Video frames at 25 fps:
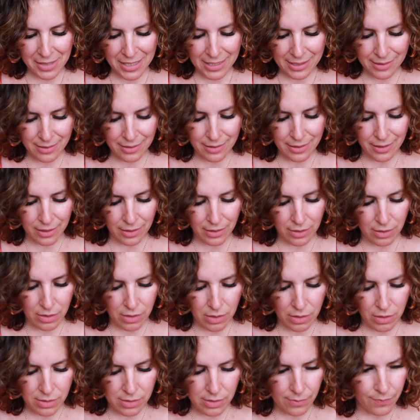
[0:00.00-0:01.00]
in
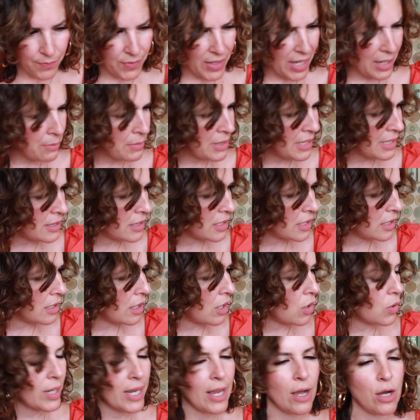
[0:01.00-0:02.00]
the
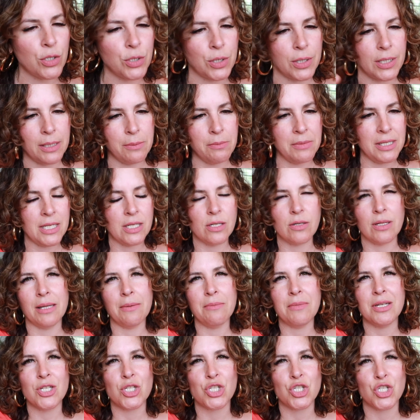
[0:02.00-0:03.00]
okay, hold on, let
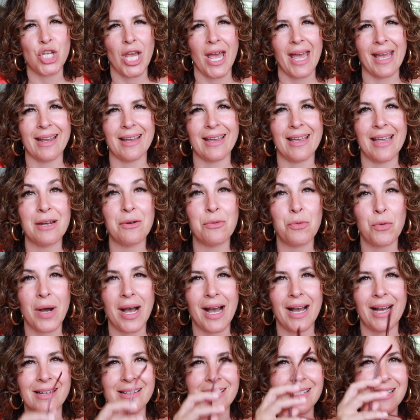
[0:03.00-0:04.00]
me check in
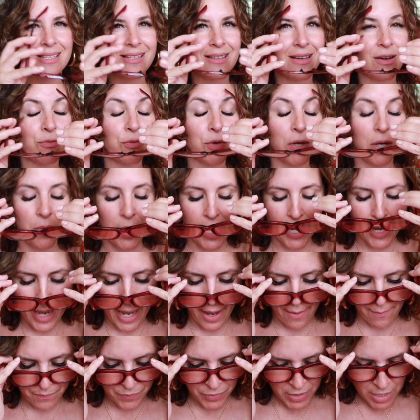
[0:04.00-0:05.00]
what row I
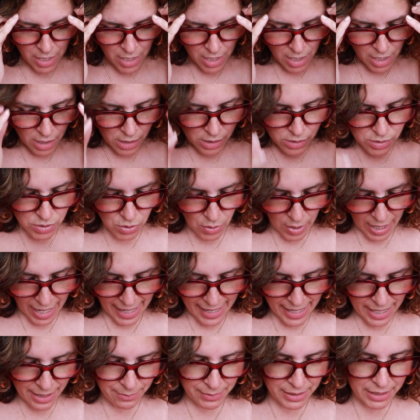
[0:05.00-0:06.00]
am. So
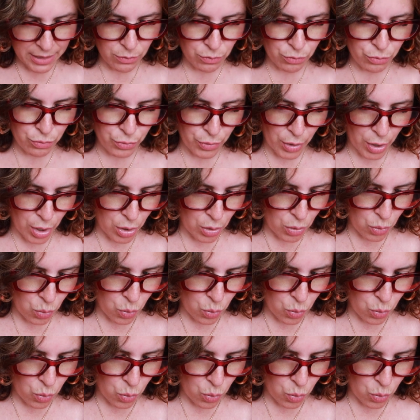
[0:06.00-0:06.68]
I am in row